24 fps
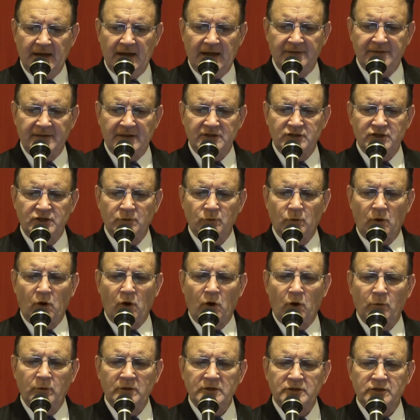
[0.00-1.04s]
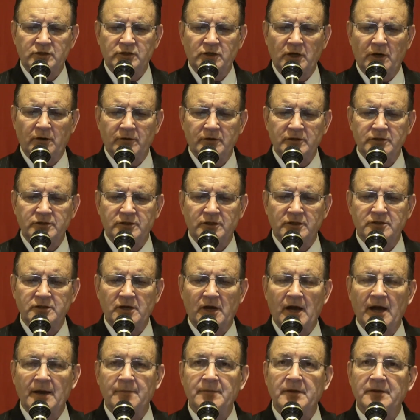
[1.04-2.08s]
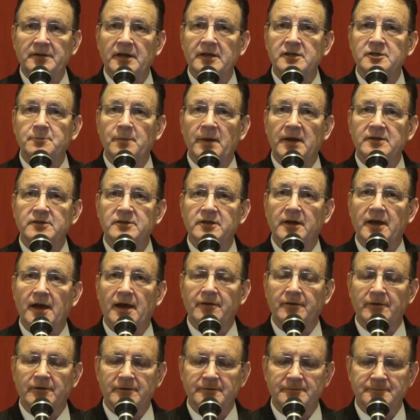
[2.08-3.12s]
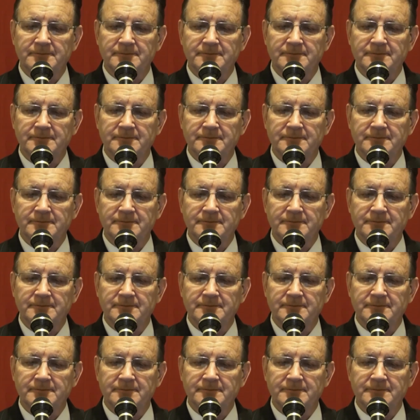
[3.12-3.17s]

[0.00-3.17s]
and that she will always cherish the time that they spent together.